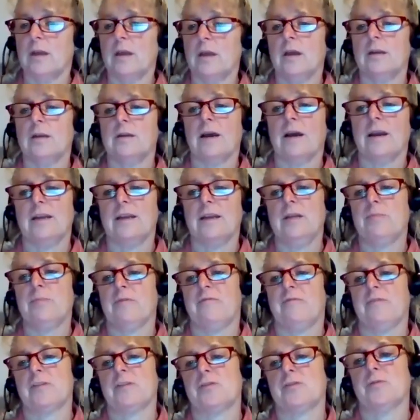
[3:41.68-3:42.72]
90
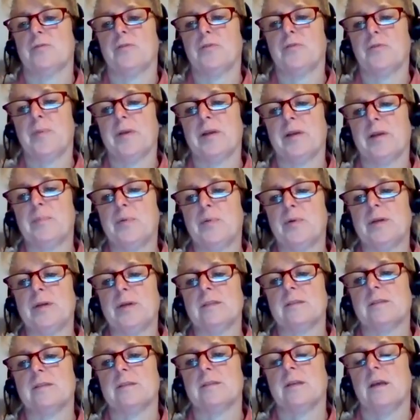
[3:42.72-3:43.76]
professional growth plan
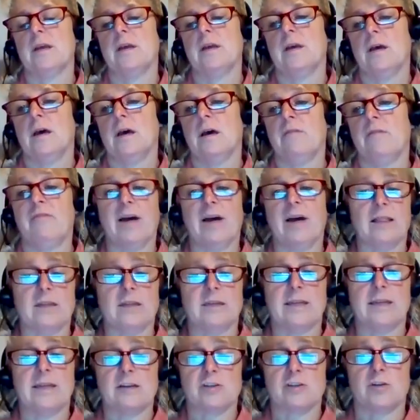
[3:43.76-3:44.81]
points, a valid
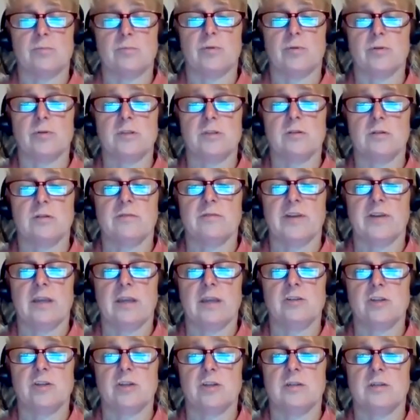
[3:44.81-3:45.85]
national board
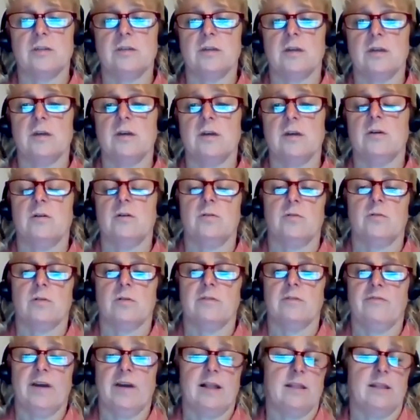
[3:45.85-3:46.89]
certification, or
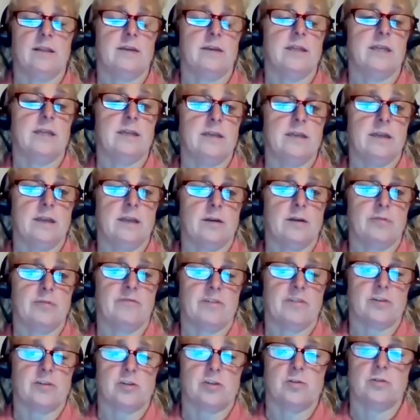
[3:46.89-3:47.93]
a valid Indiana
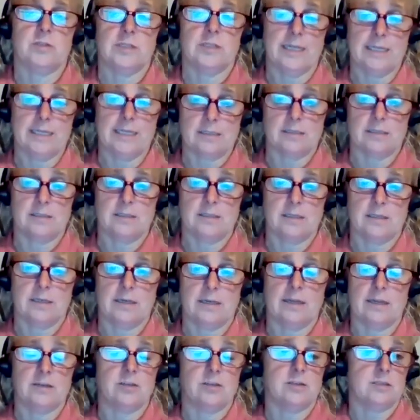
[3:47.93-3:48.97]
Professional Licensing
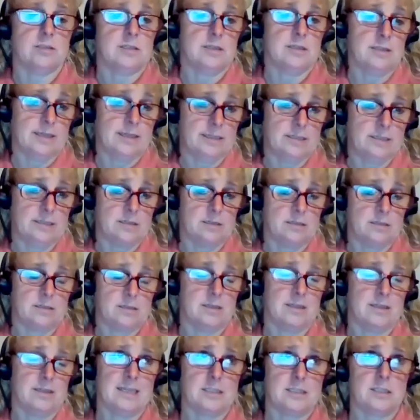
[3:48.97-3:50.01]
Agency license.
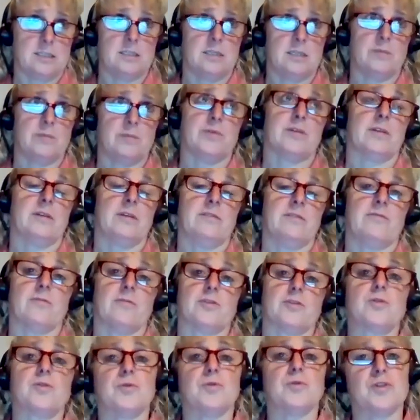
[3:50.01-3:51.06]
And that's typically for
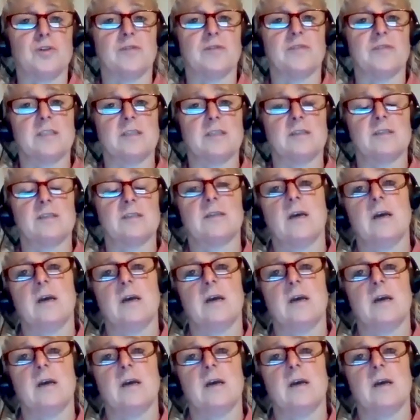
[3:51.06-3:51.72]
school services,